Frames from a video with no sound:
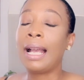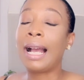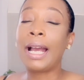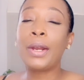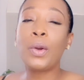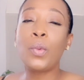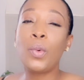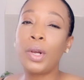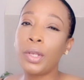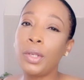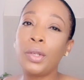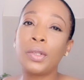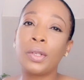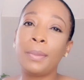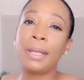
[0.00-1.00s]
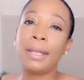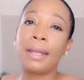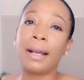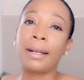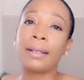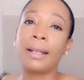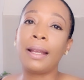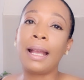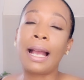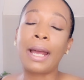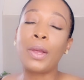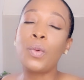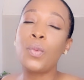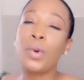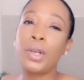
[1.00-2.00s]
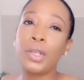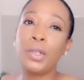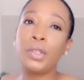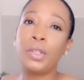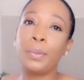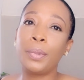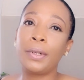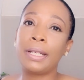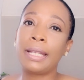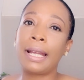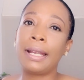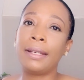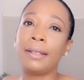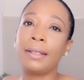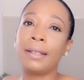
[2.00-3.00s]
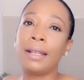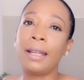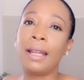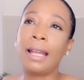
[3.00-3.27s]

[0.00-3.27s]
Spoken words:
I don't want you to that. I don't want you to pretend.